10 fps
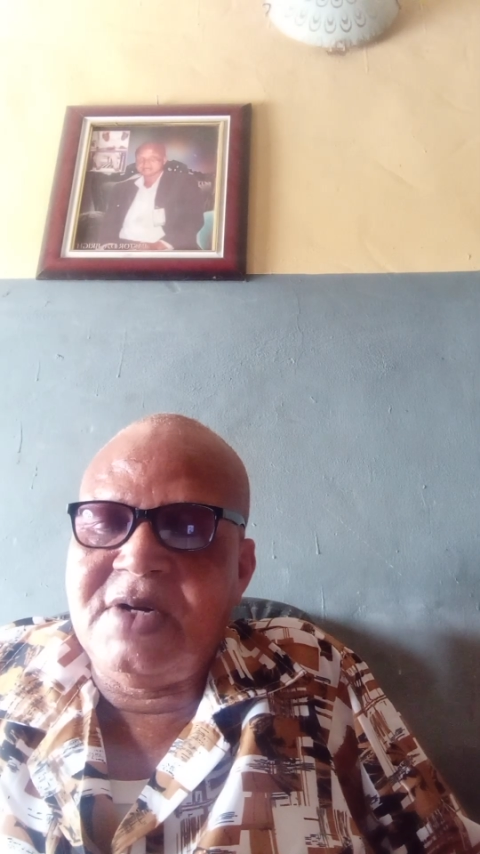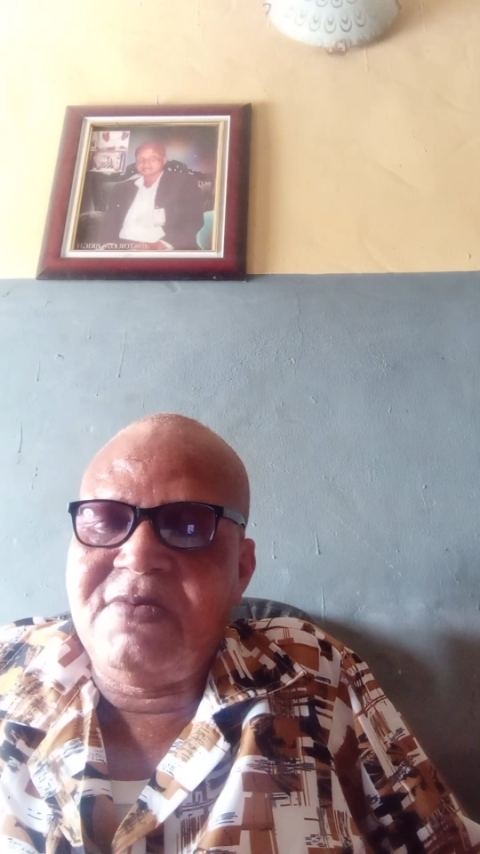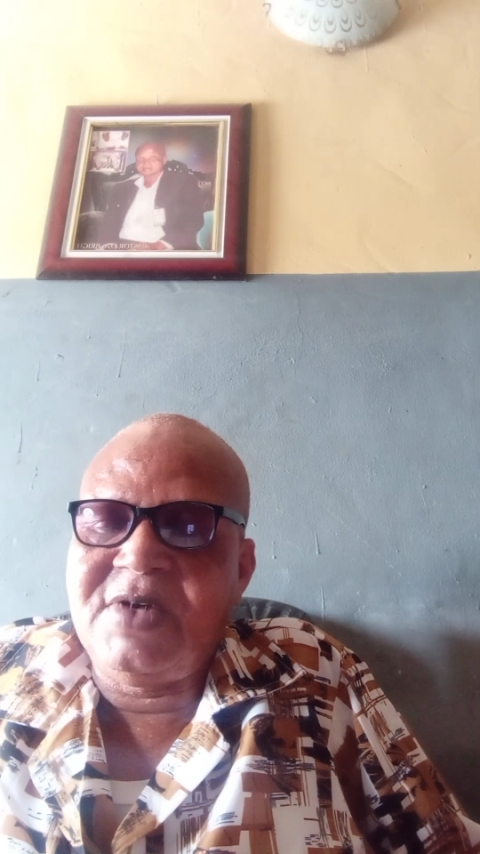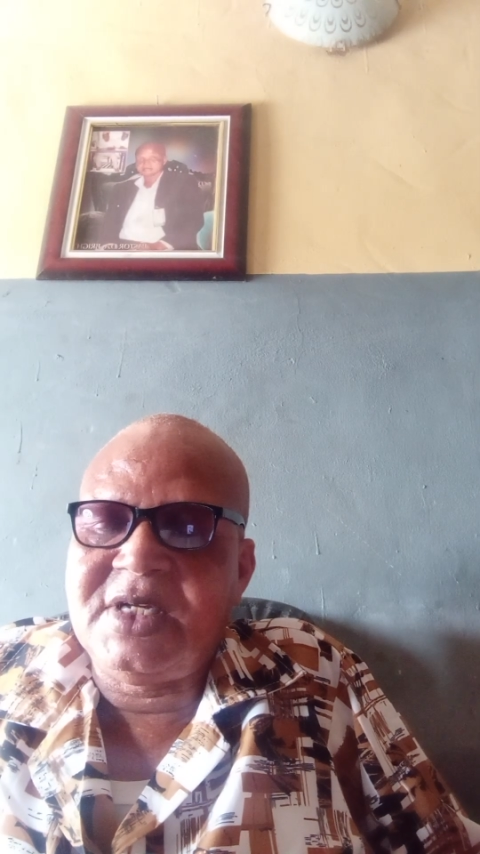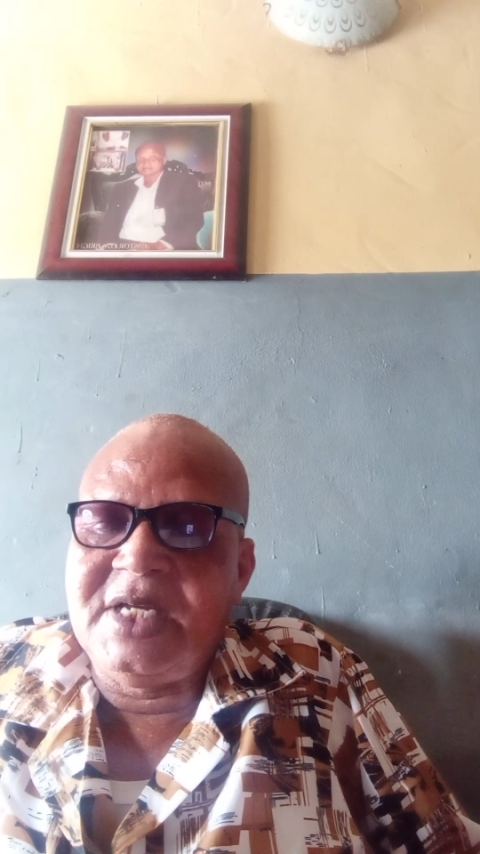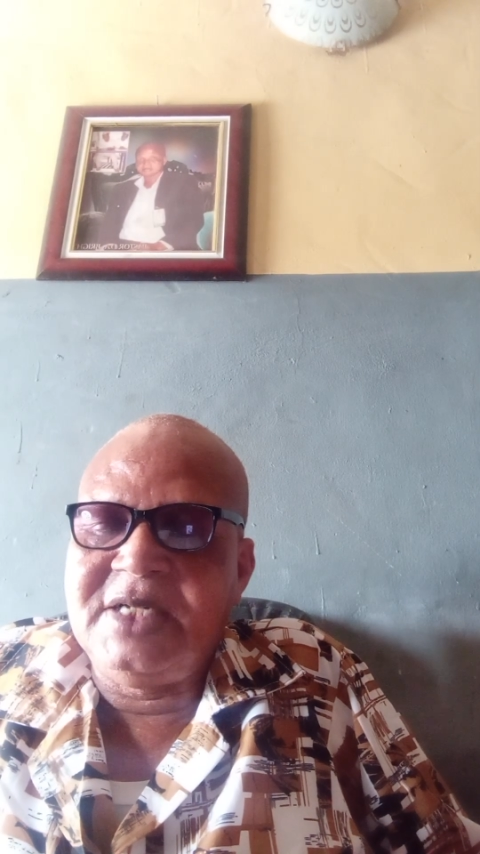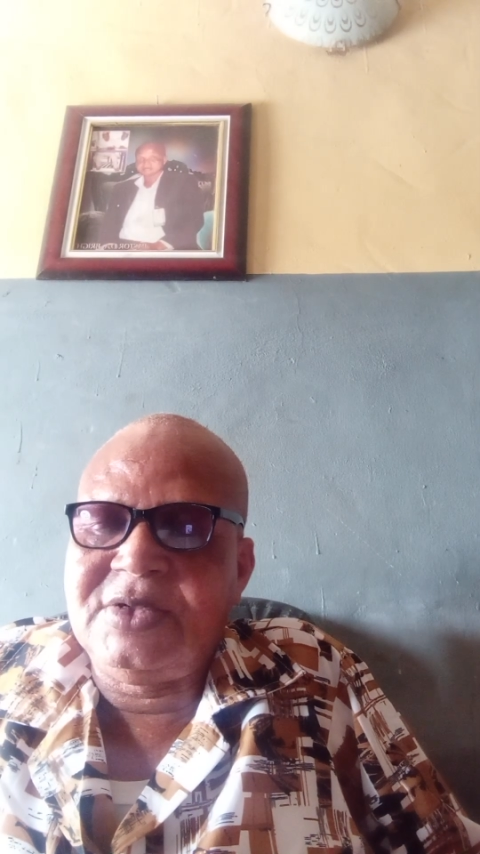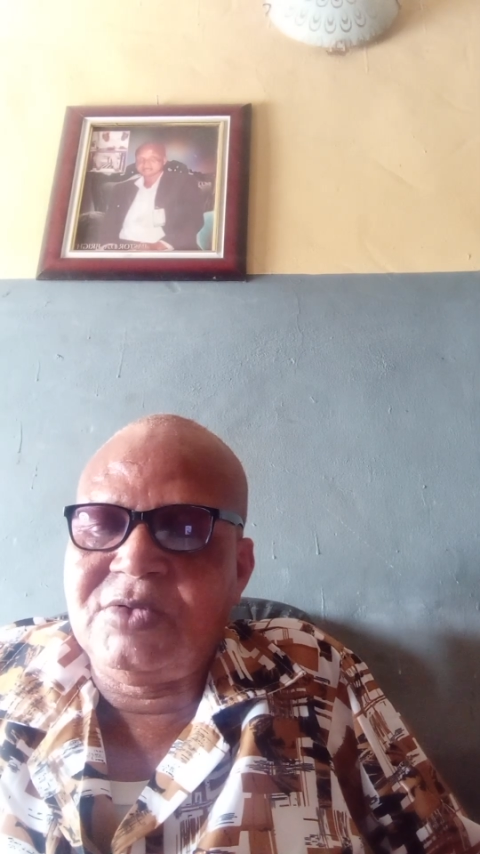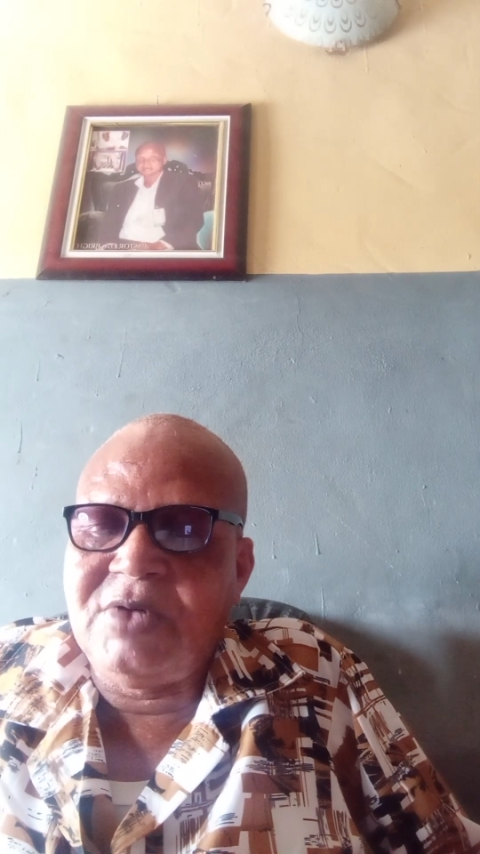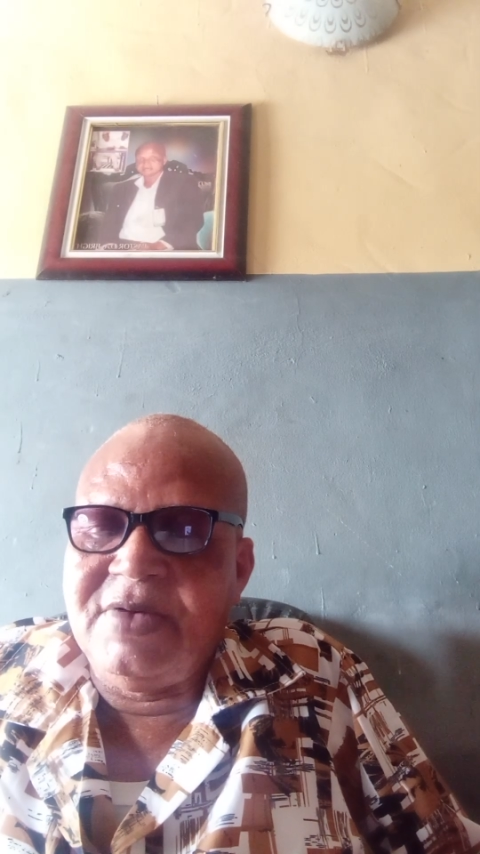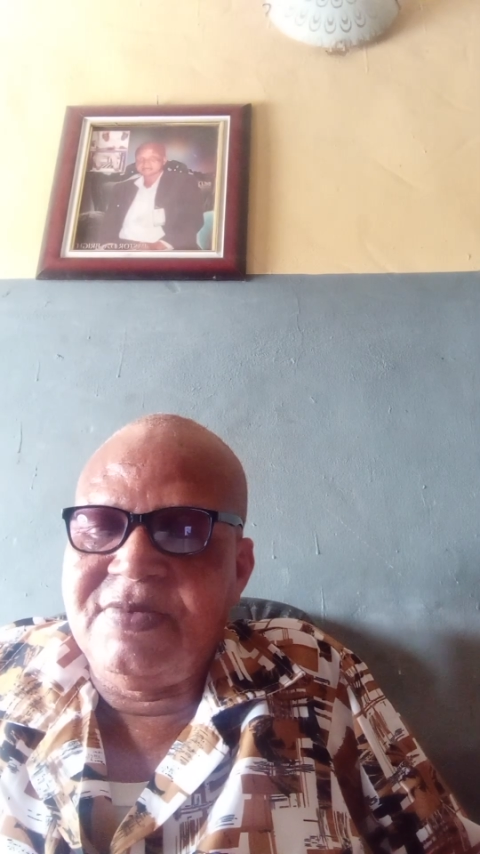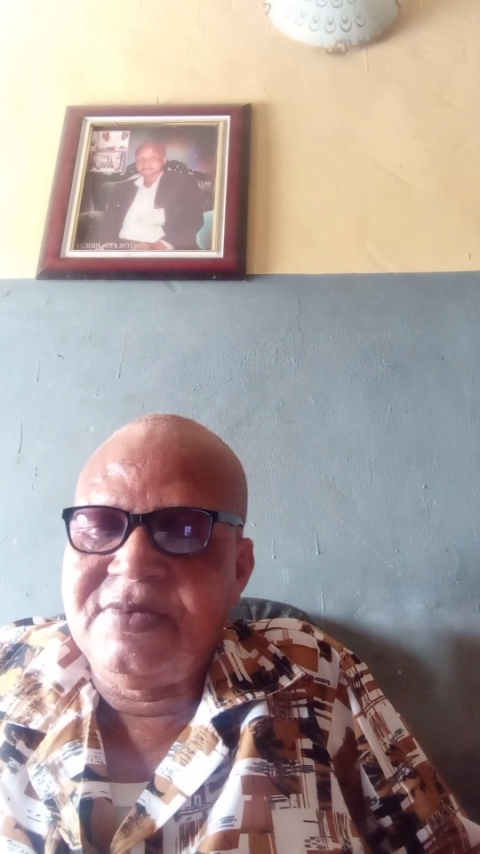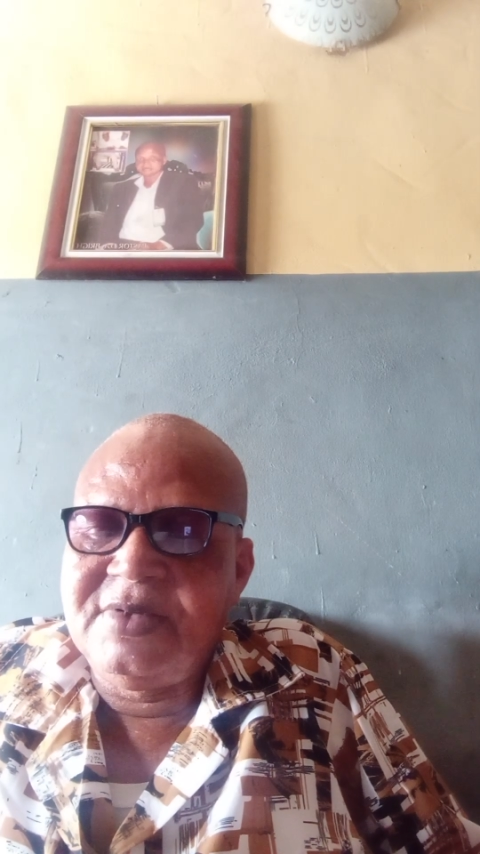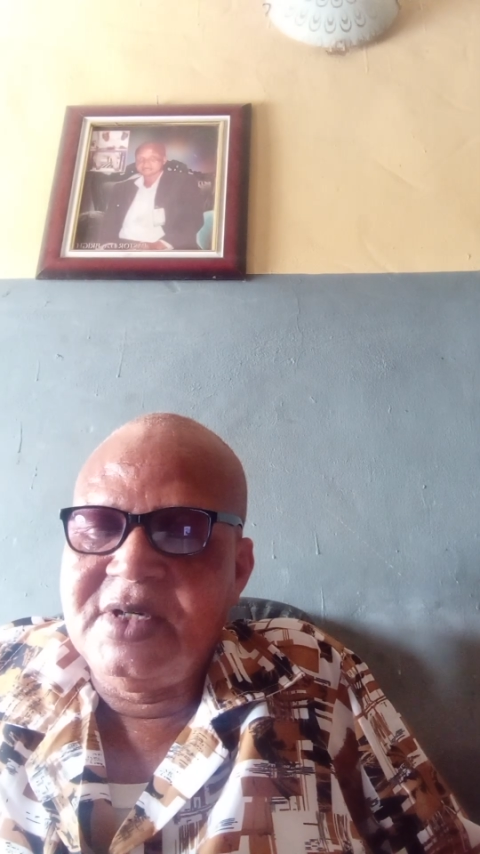of week 9 to 12?